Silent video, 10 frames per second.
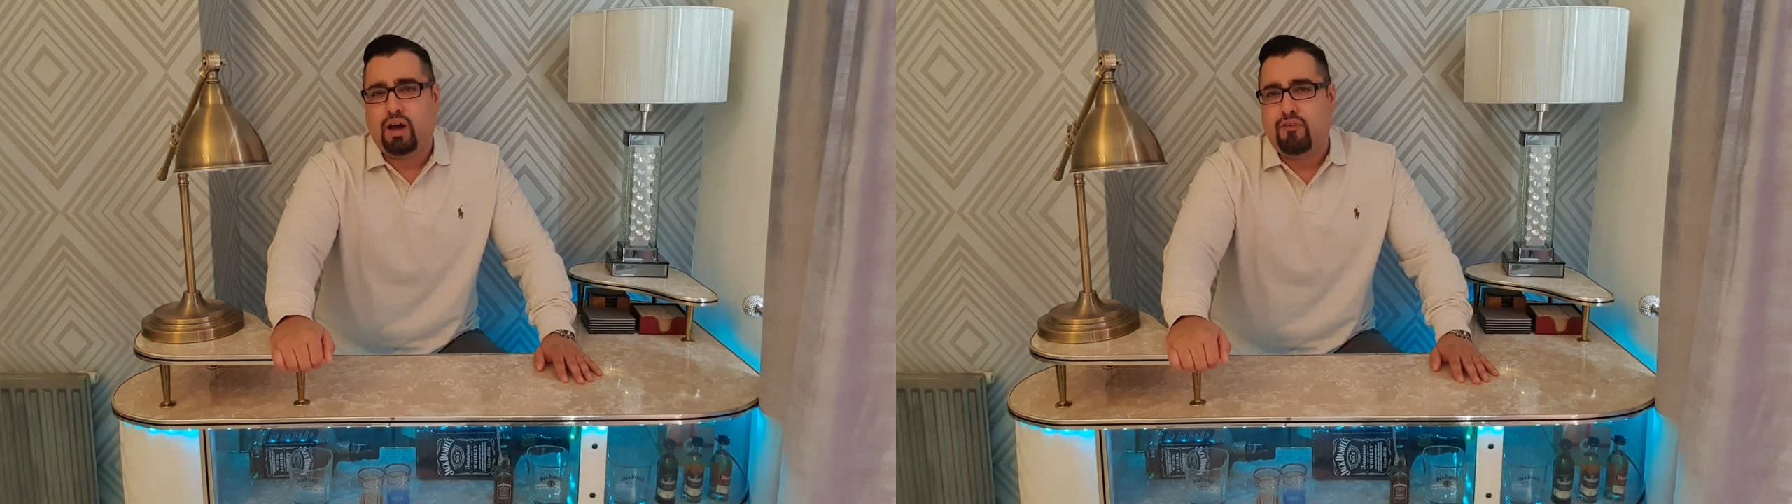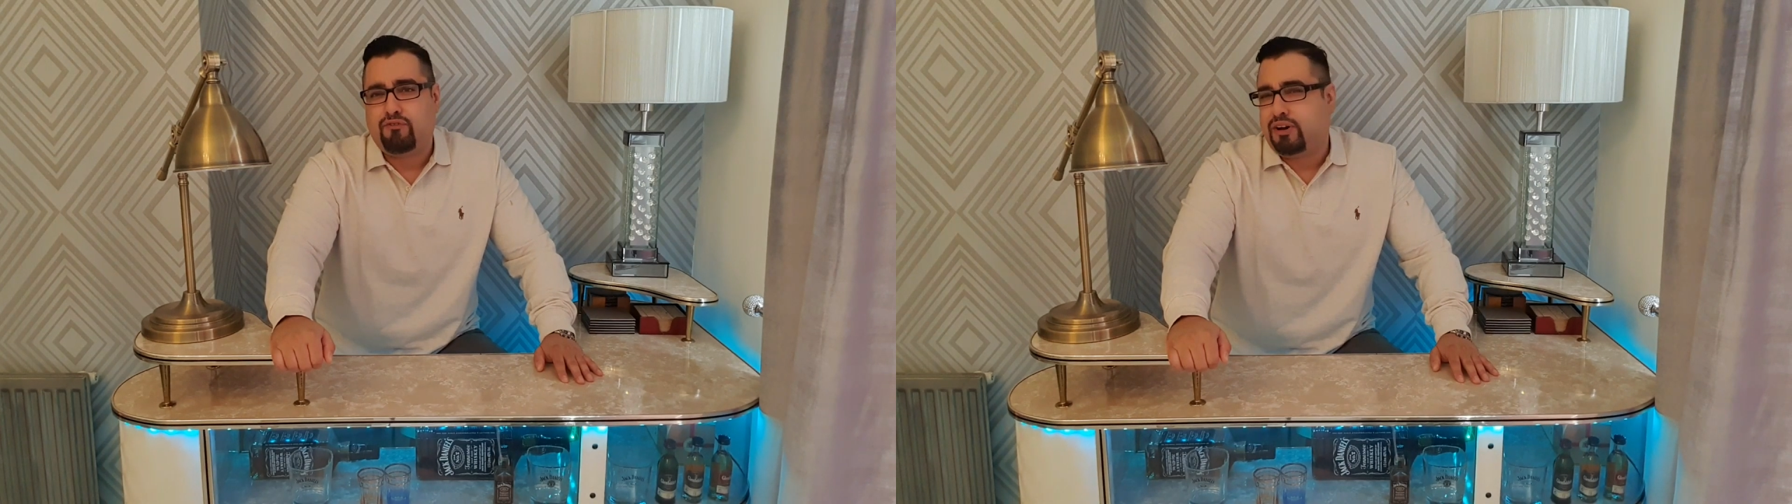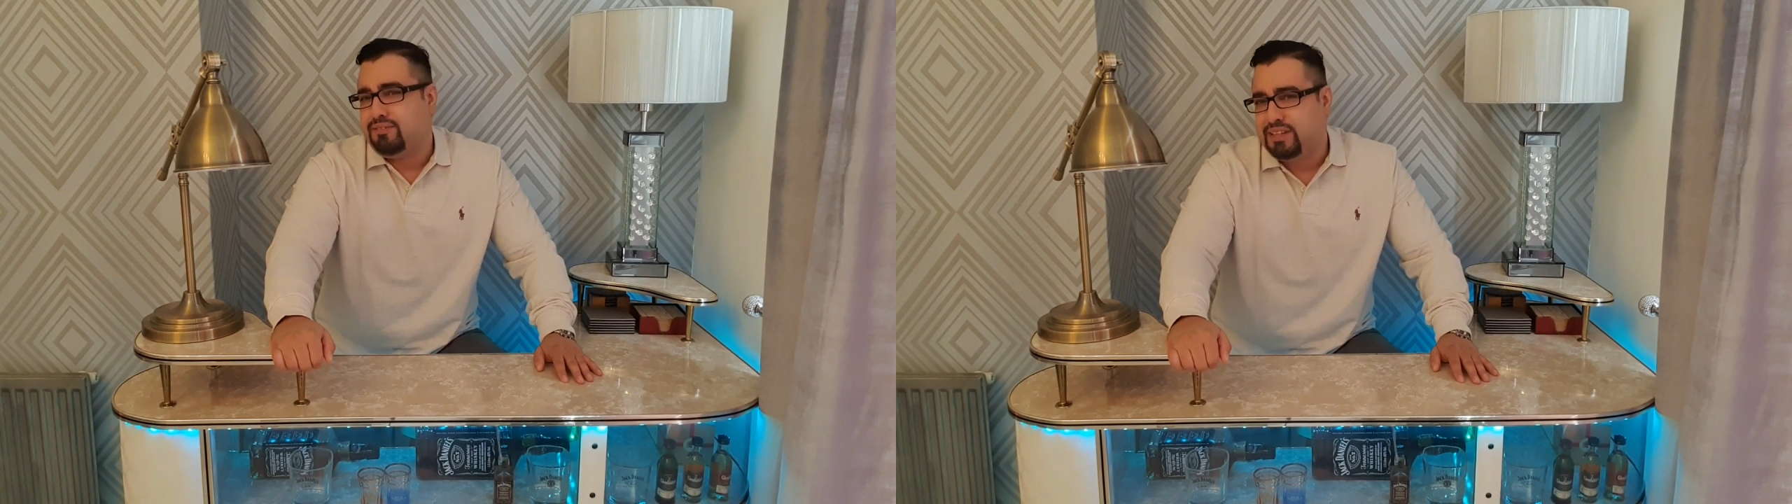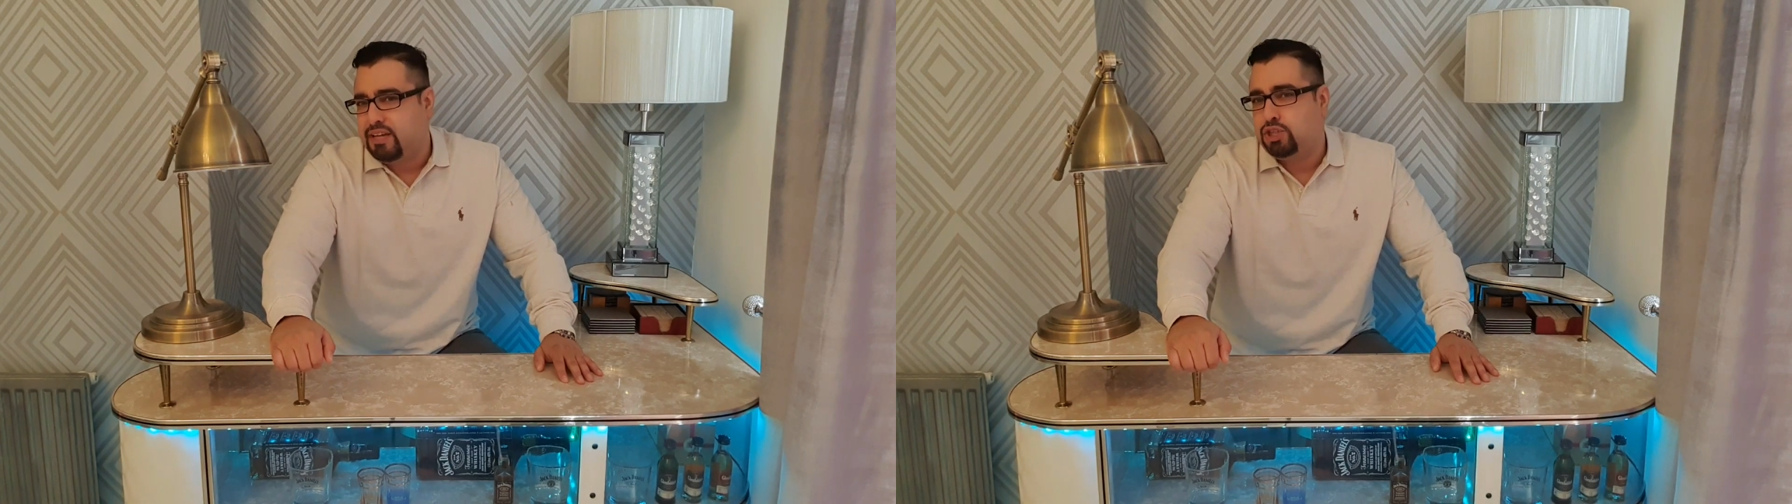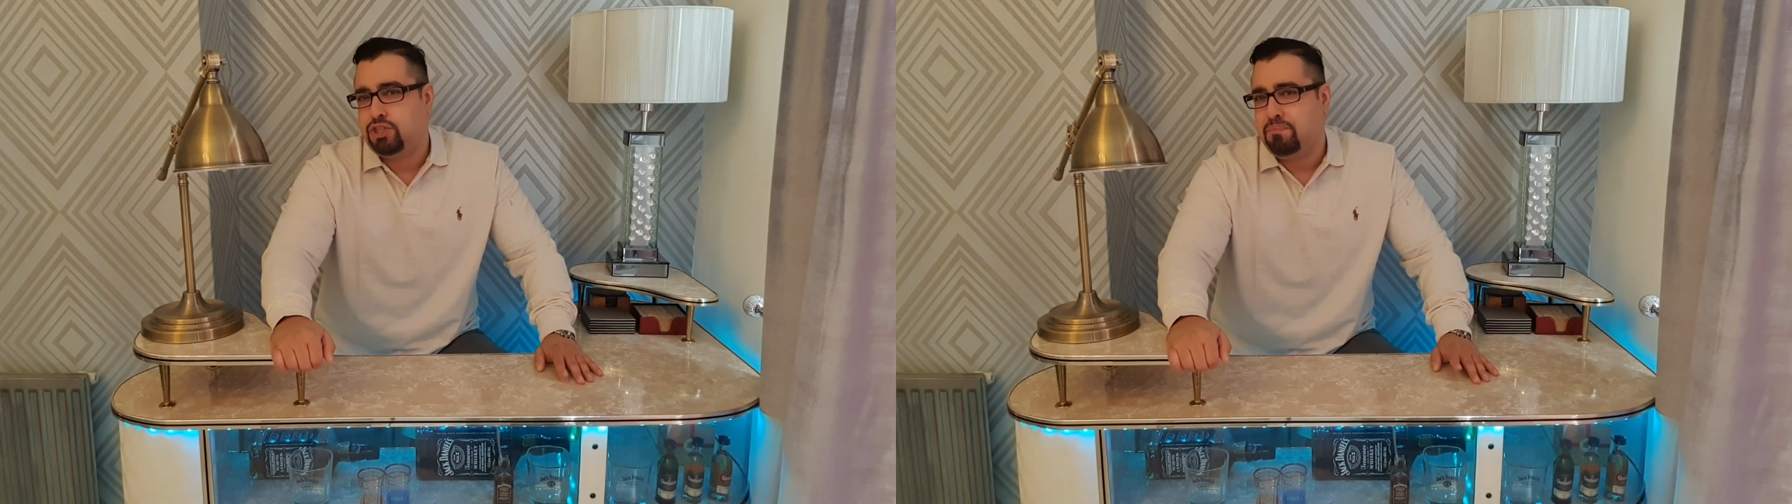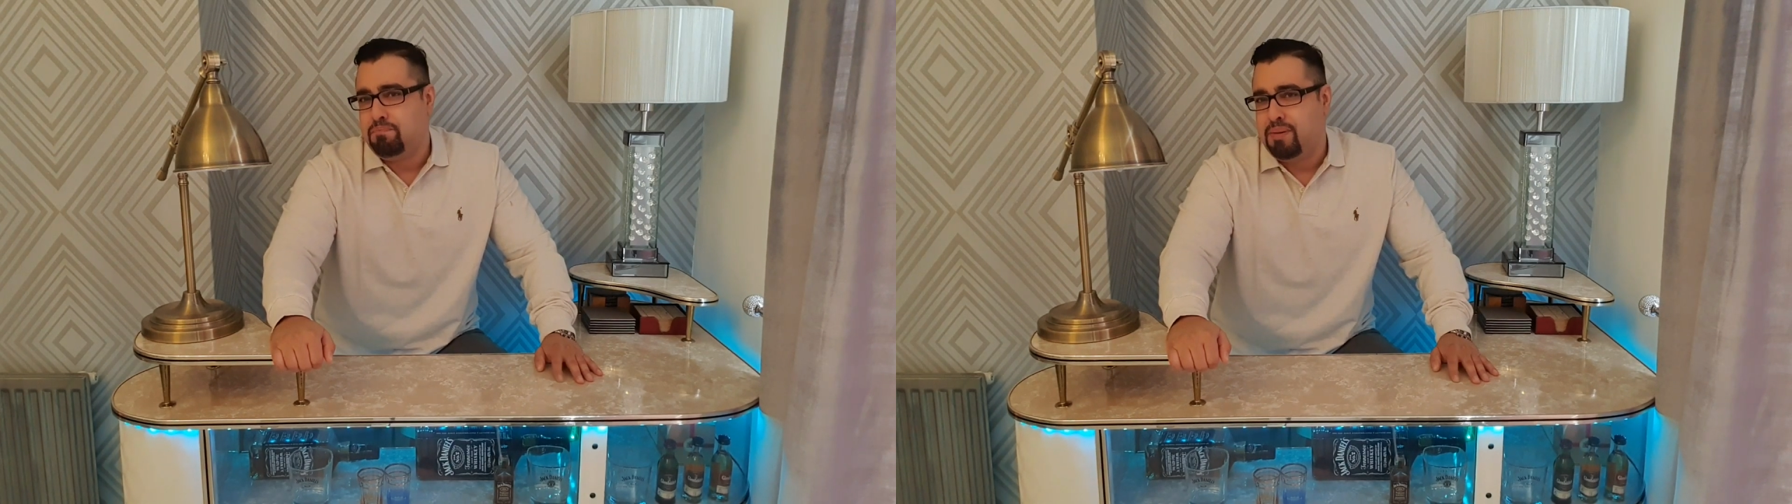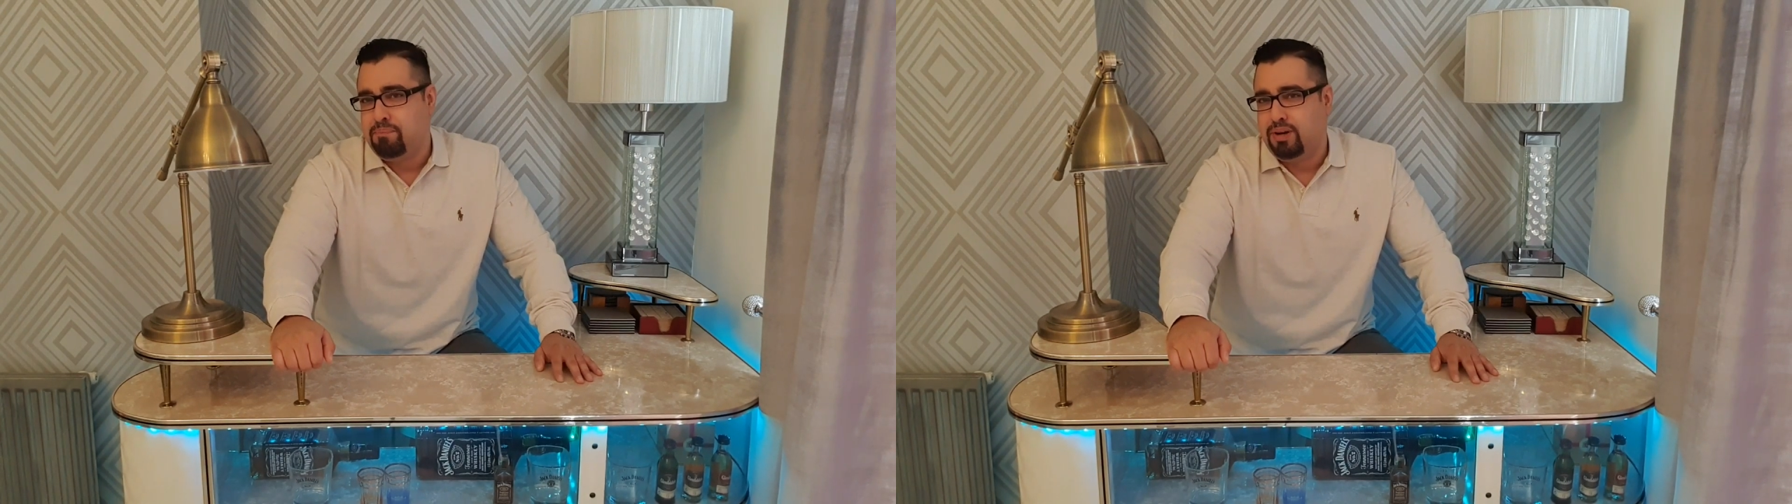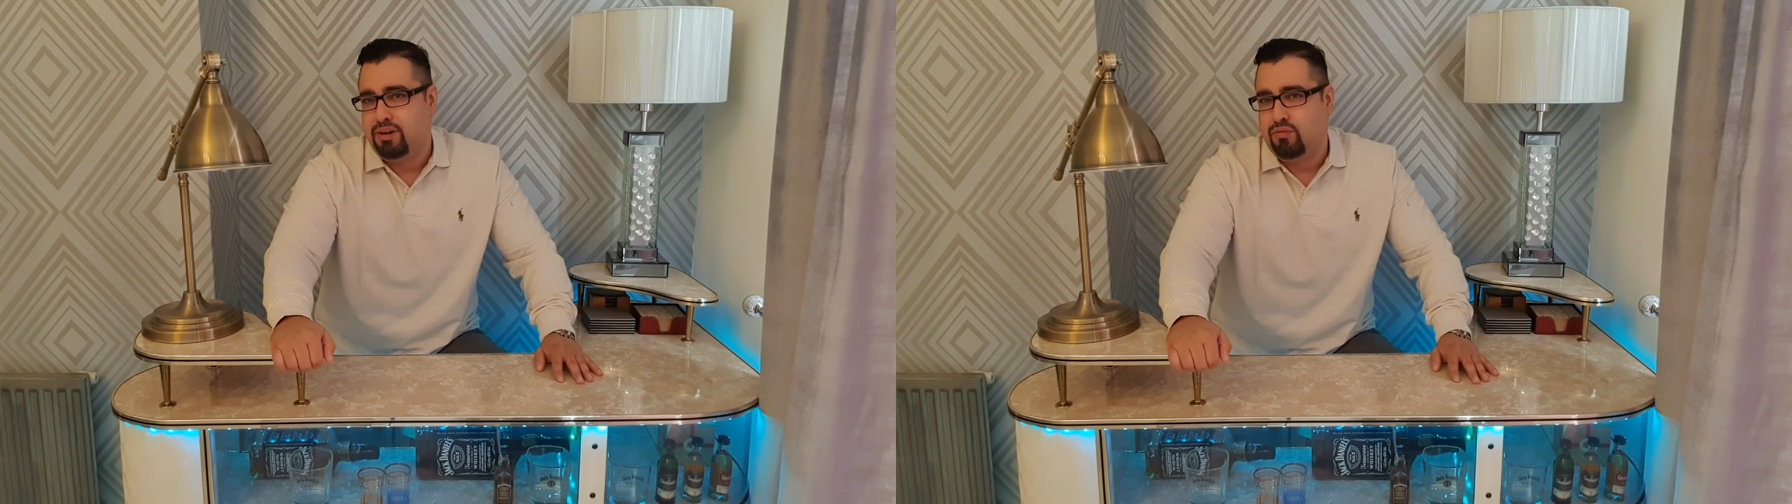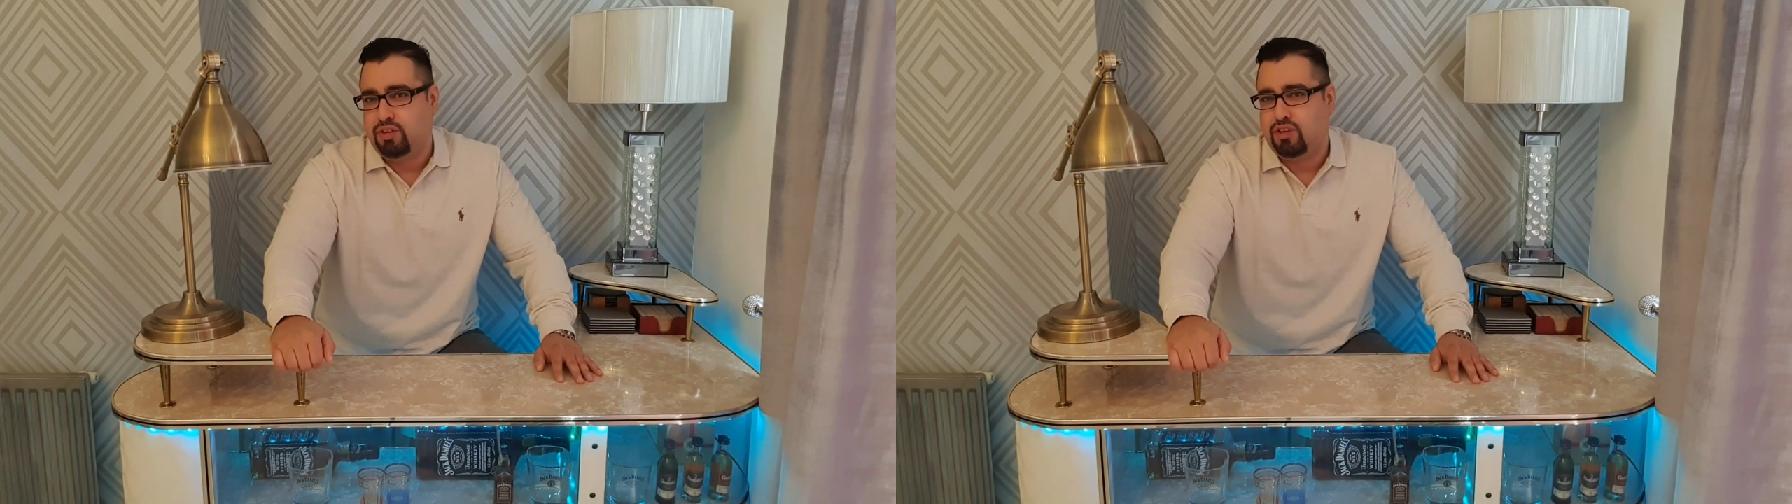a foundation member of the